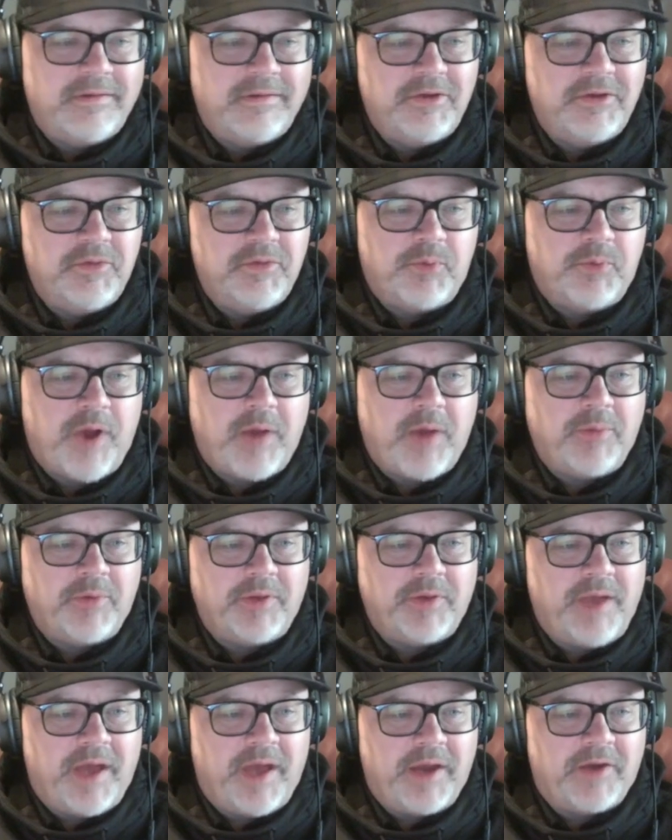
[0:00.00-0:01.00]
you're
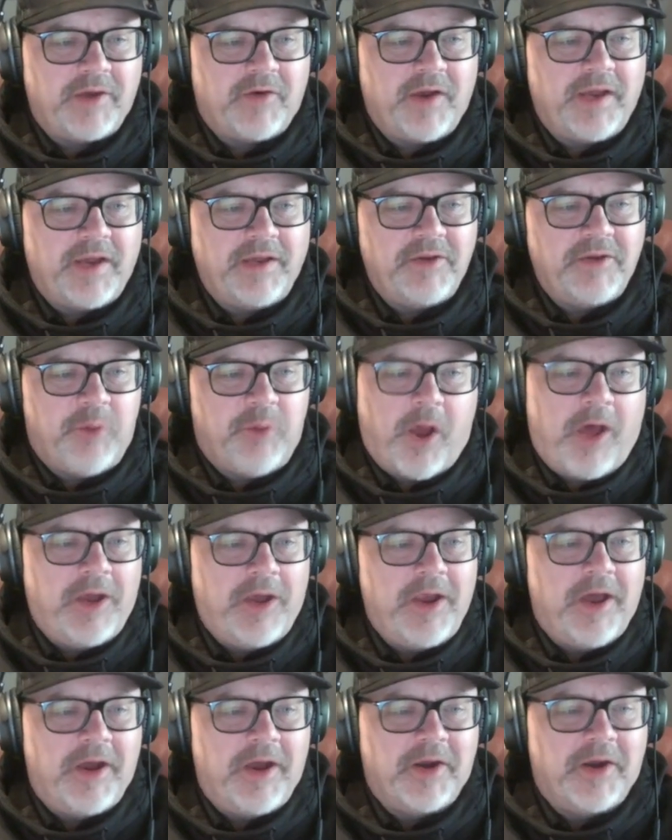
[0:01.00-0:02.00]
probably not a great leader. You're
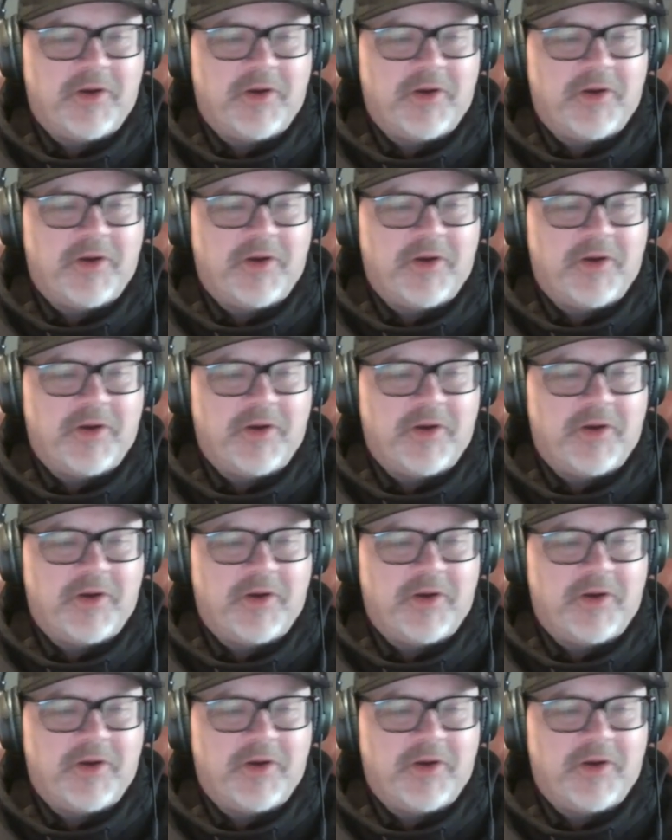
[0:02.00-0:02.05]
probably not